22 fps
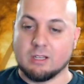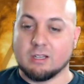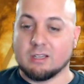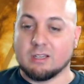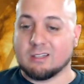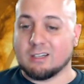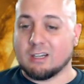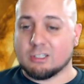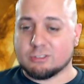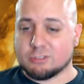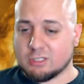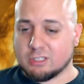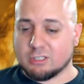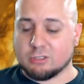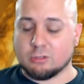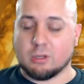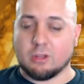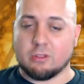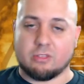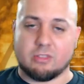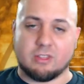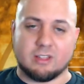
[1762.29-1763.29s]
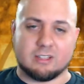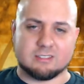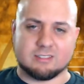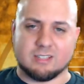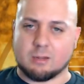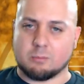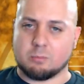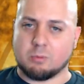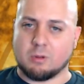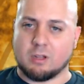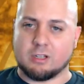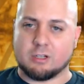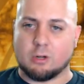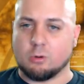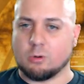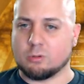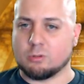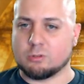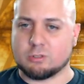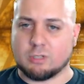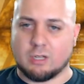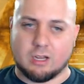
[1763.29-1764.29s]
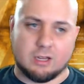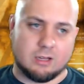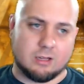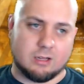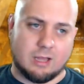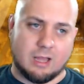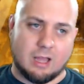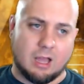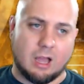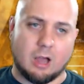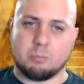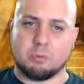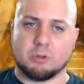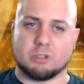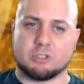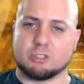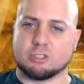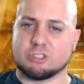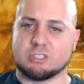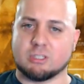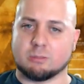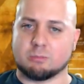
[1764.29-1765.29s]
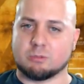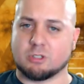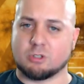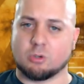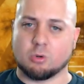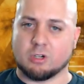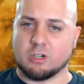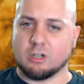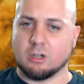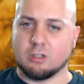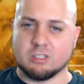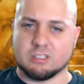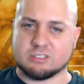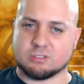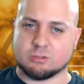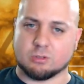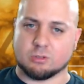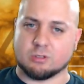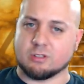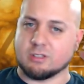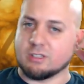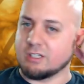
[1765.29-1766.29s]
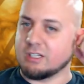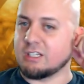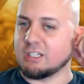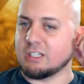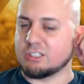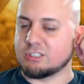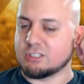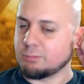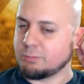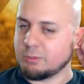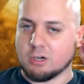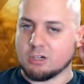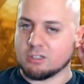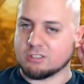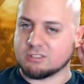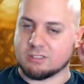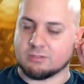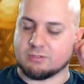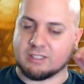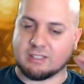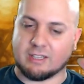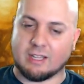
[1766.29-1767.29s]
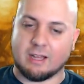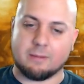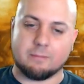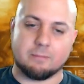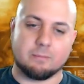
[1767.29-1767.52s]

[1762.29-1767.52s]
It also can do other things like, output your ship to Coriolis or the ED shipyard, stuff like that.